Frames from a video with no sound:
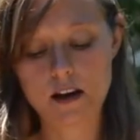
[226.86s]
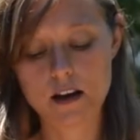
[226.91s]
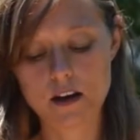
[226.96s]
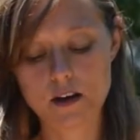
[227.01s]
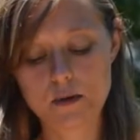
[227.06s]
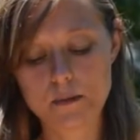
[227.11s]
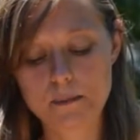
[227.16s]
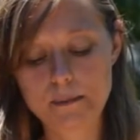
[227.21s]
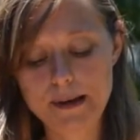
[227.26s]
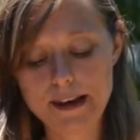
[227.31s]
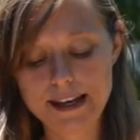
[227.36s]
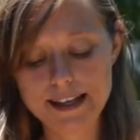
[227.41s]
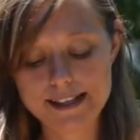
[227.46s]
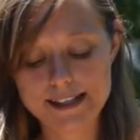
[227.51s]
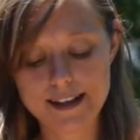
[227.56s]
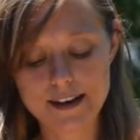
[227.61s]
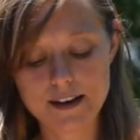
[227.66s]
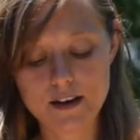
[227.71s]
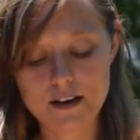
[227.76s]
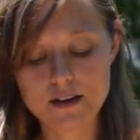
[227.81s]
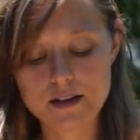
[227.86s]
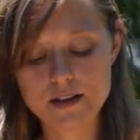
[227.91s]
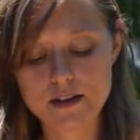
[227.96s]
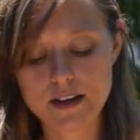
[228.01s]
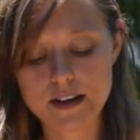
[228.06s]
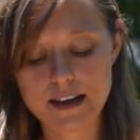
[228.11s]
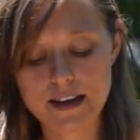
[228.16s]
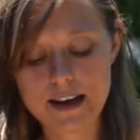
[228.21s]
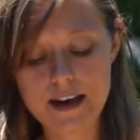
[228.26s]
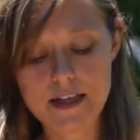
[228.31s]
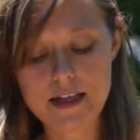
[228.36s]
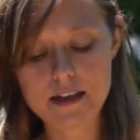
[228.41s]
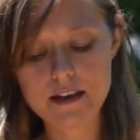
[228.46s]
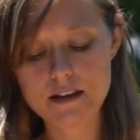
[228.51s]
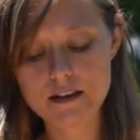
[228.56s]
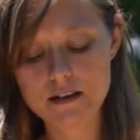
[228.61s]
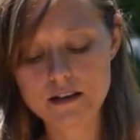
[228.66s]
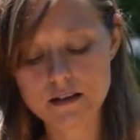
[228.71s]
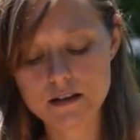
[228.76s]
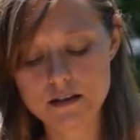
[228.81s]
And you mix it all
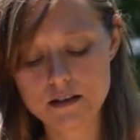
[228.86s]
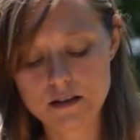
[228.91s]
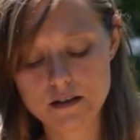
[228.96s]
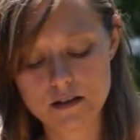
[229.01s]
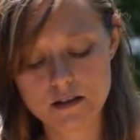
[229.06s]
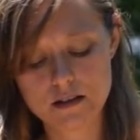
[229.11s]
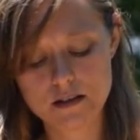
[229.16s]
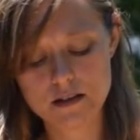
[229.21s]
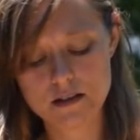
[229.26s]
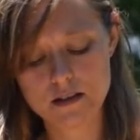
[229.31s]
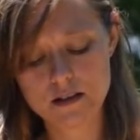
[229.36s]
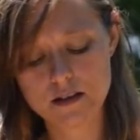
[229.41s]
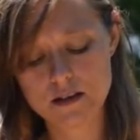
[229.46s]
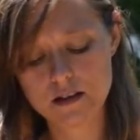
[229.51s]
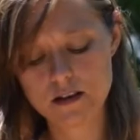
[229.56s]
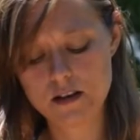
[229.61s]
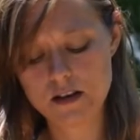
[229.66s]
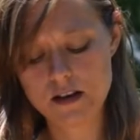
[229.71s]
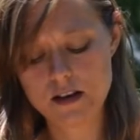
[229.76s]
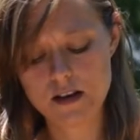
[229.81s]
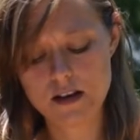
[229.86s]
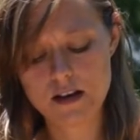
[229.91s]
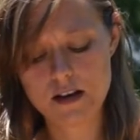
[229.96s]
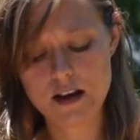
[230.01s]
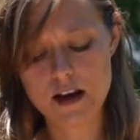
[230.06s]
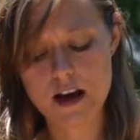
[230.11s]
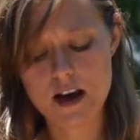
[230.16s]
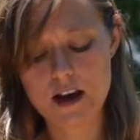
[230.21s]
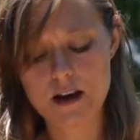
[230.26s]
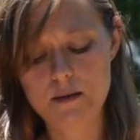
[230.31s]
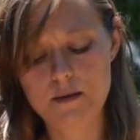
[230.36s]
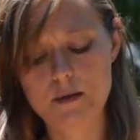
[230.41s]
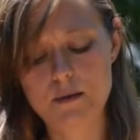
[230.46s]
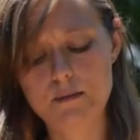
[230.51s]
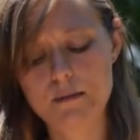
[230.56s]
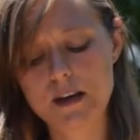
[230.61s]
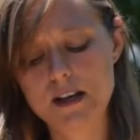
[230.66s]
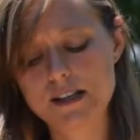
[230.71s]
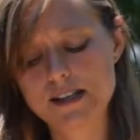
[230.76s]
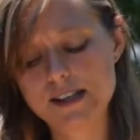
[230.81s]
together. I will
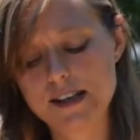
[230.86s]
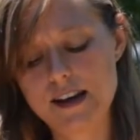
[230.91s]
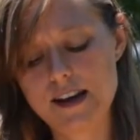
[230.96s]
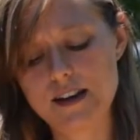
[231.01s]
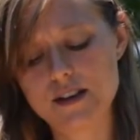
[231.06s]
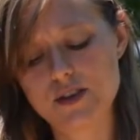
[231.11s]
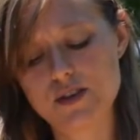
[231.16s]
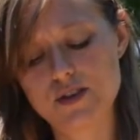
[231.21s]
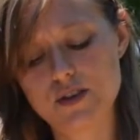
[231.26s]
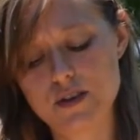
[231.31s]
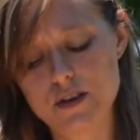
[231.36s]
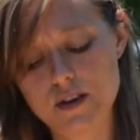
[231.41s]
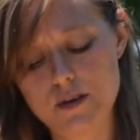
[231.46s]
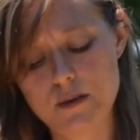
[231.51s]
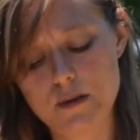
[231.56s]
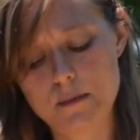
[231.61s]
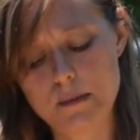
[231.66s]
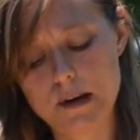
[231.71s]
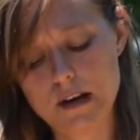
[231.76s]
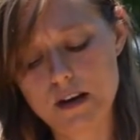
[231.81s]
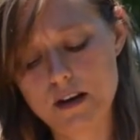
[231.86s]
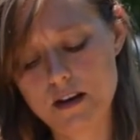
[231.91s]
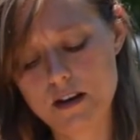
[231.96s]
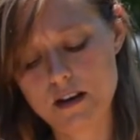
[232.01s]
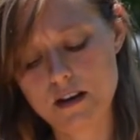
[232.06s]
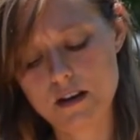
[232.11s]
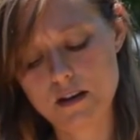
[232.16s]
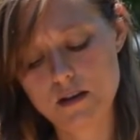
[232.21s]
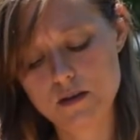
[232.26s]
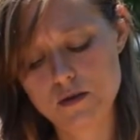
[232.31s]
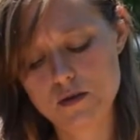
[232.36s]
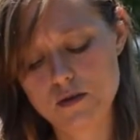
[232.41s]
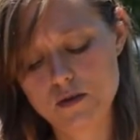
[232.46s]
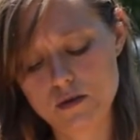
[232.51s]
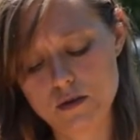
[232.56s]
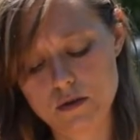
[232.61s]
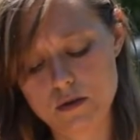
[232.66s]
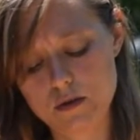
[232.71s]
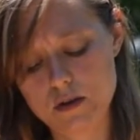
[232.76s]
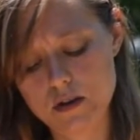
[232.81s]
mix it and show you a bite. It's
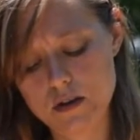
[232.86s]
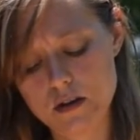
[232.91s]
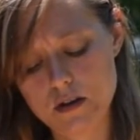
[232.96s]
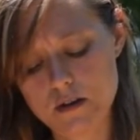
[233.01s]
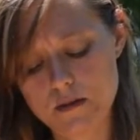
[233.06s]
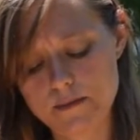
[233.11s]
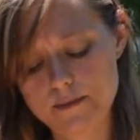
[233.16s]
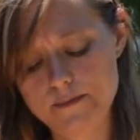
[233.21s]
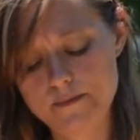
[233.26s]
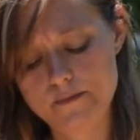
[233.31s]
so good.